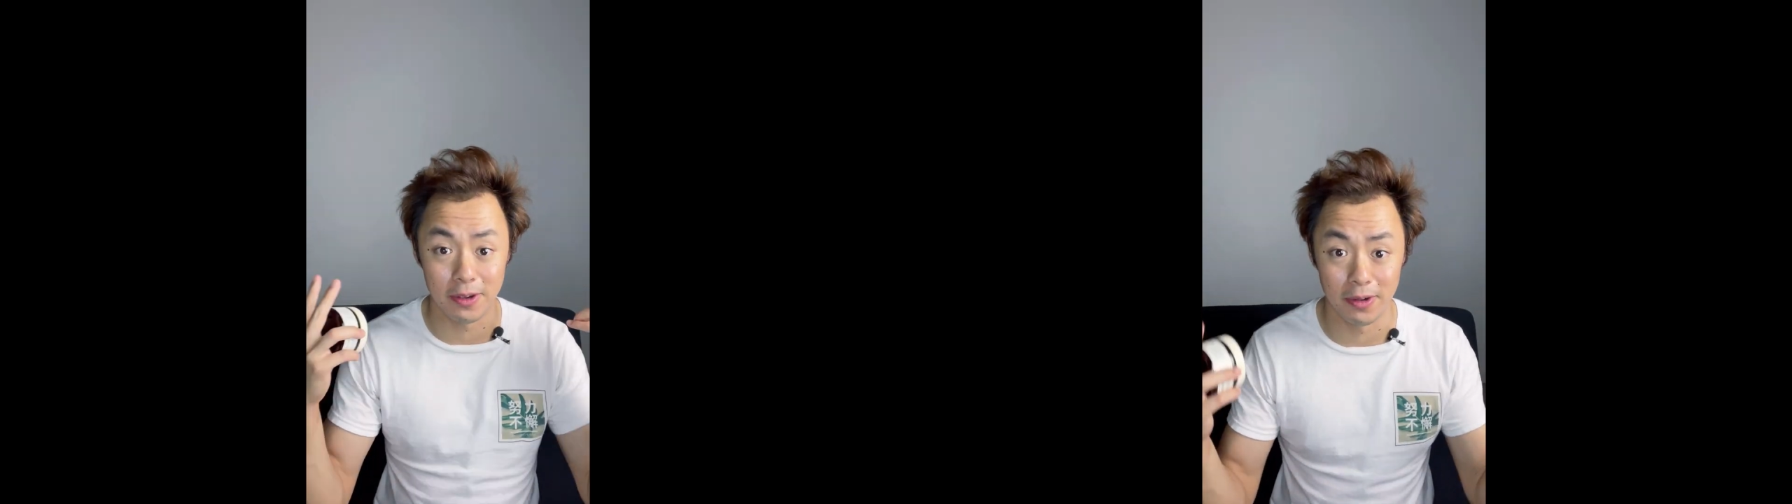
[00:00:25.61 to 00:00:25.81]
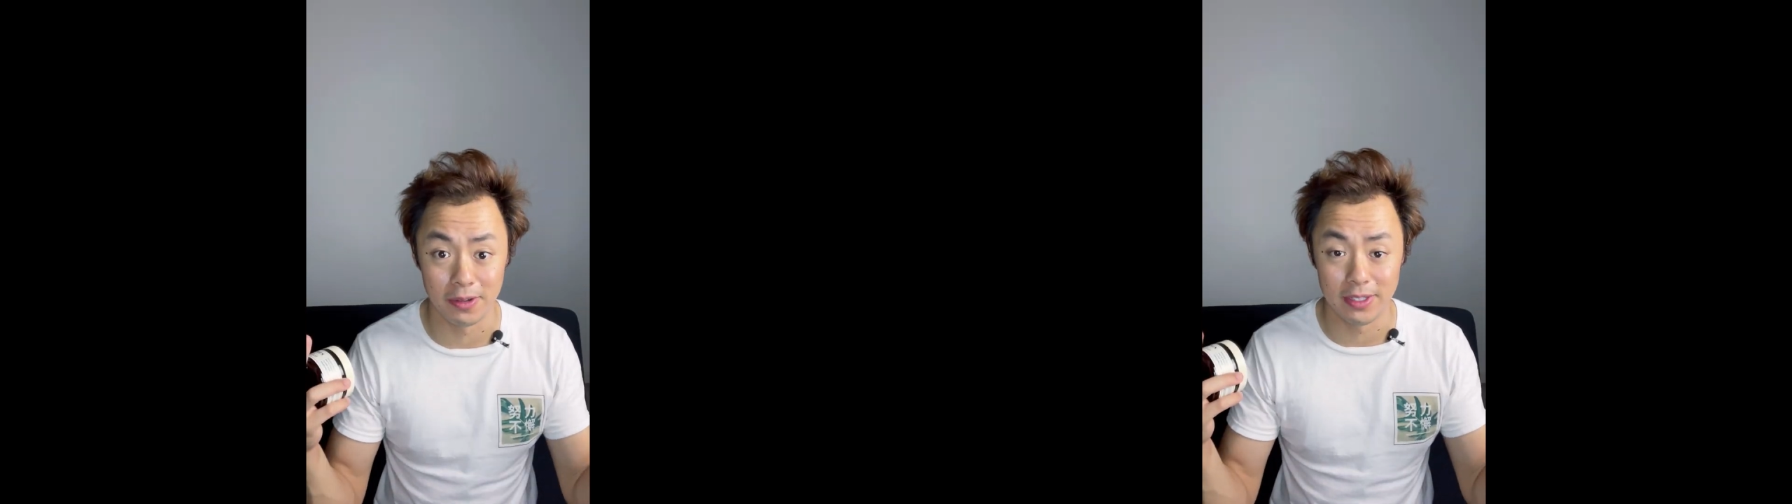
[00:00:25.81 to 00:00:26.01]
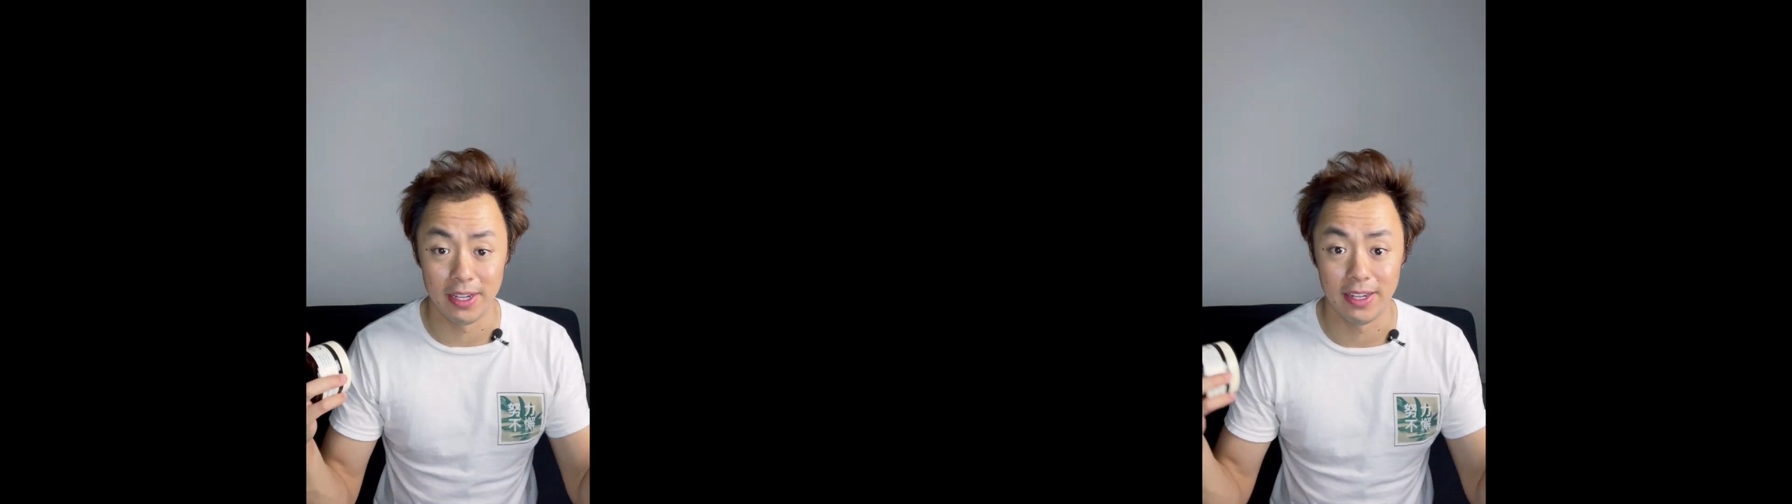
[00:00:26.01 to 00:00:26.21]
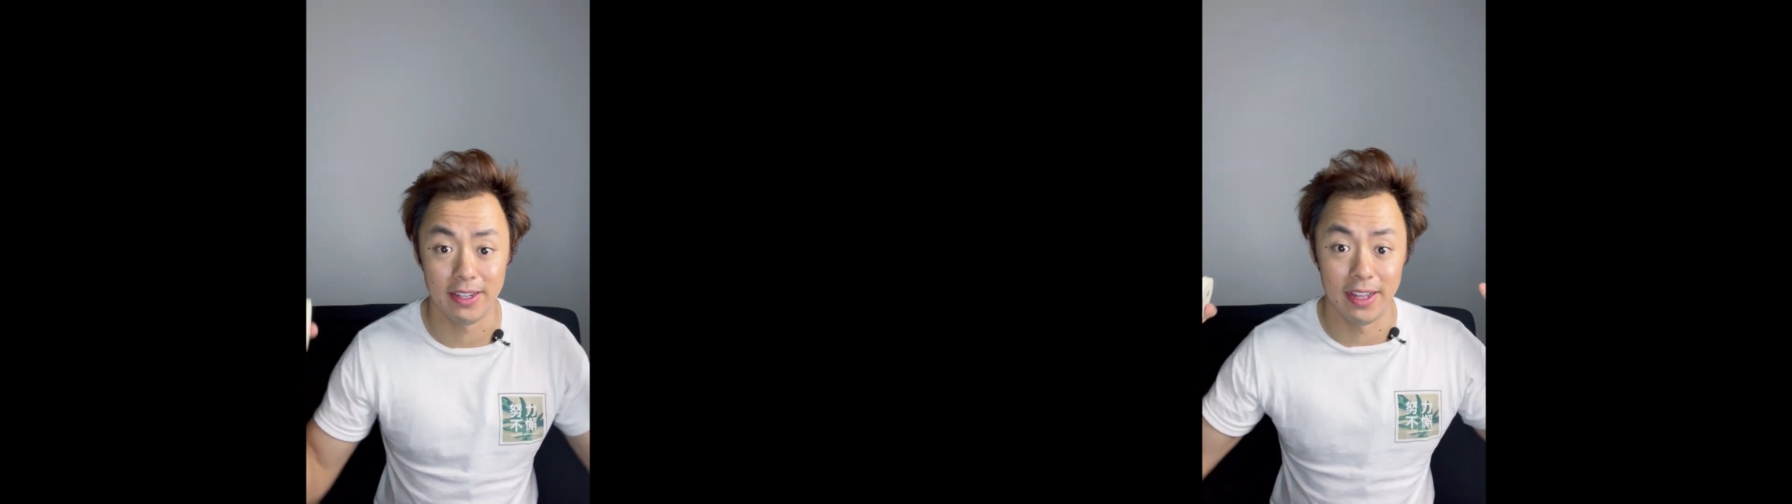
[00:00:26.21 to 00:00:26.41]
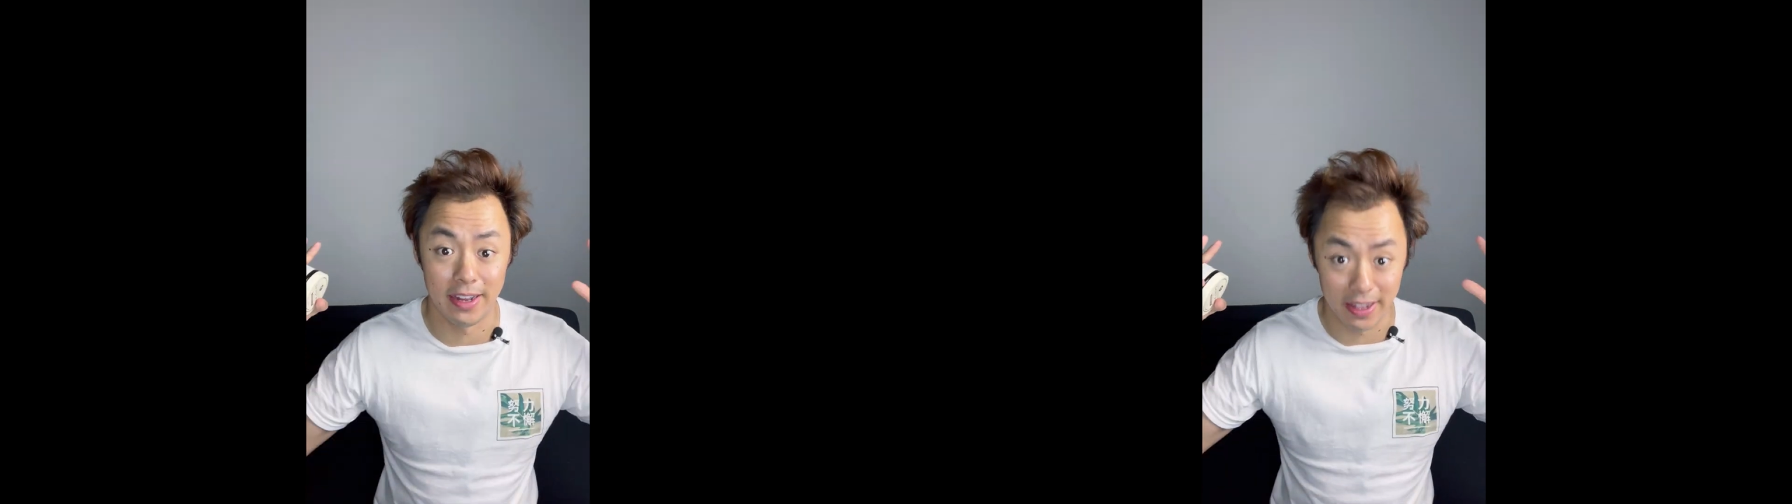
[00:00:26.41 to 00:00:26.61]
all
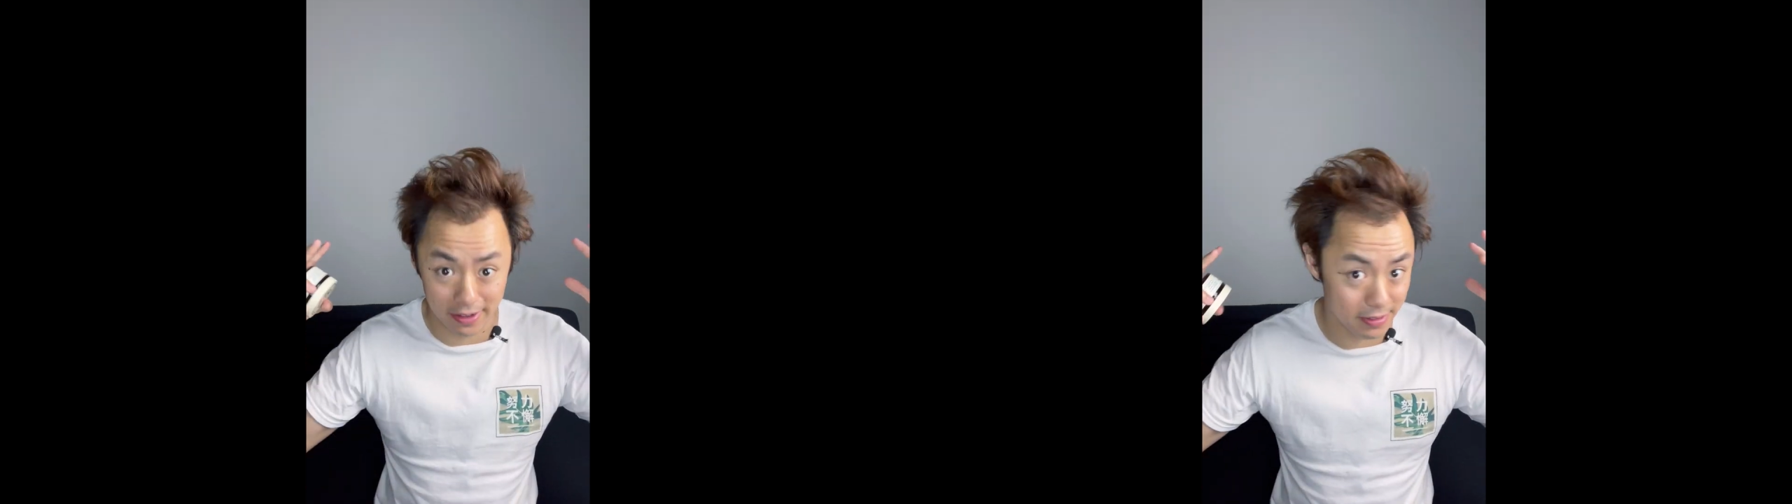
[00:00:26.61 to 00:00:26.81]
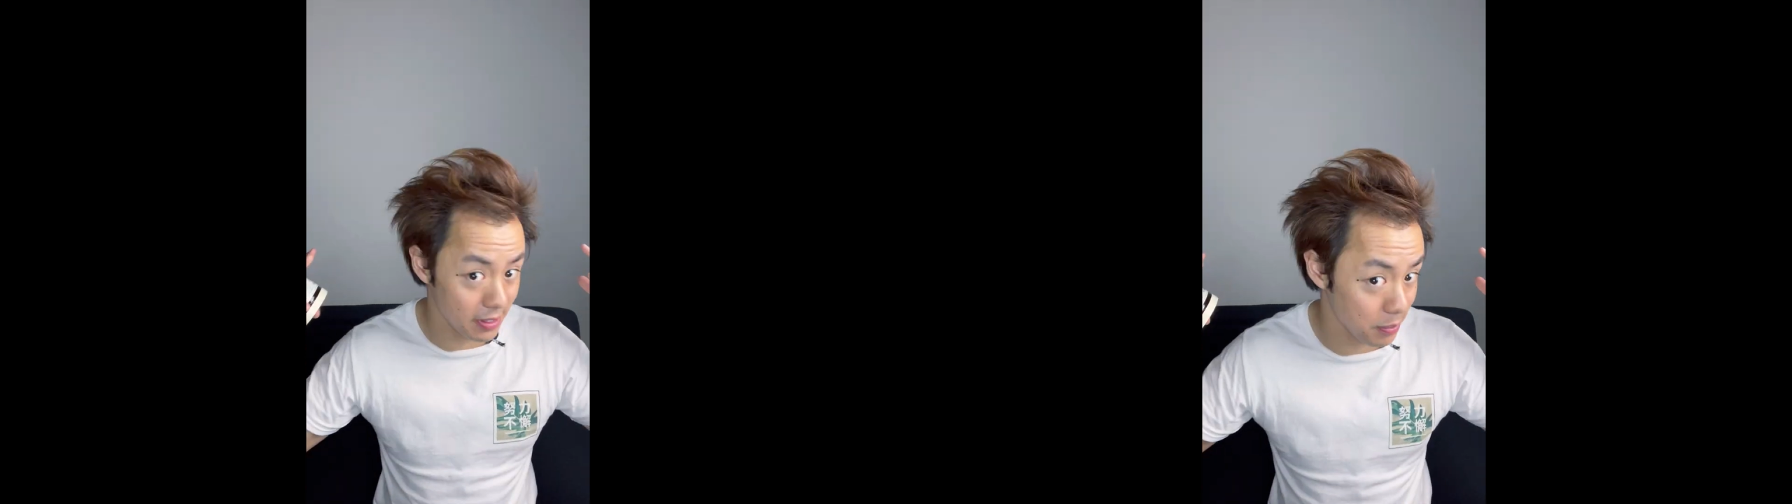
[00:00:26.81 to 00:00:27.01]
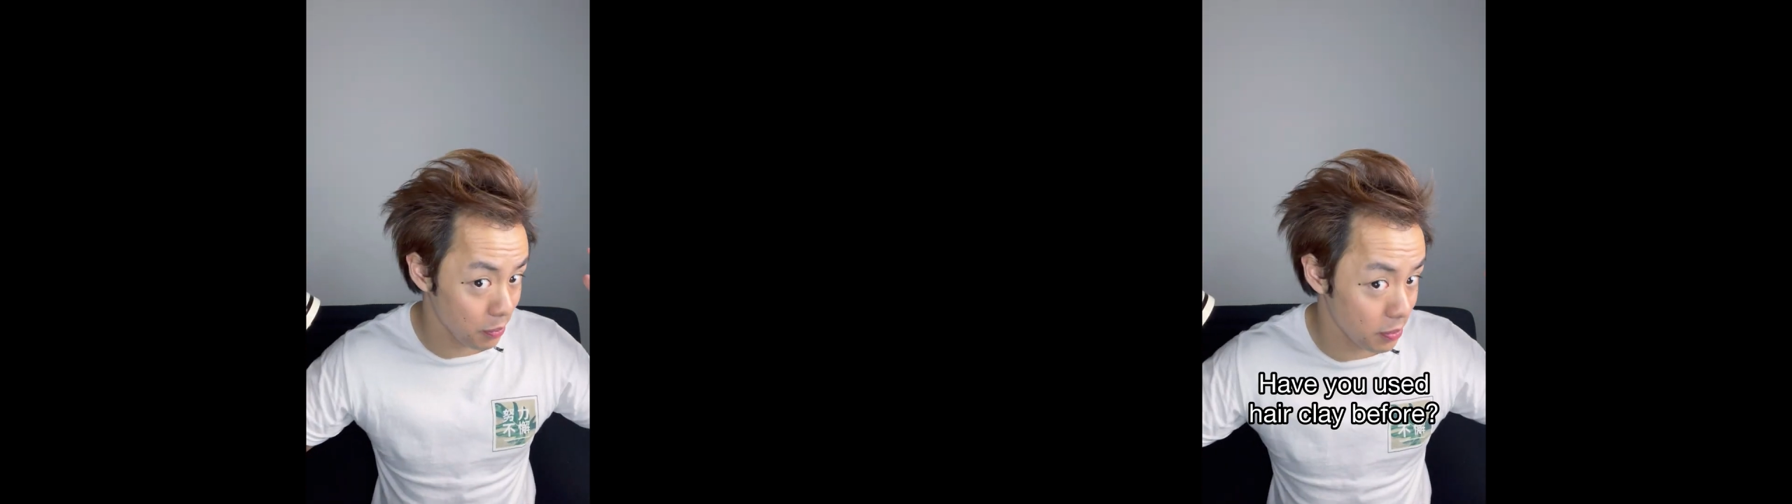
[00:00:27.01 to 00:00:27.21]
day and held up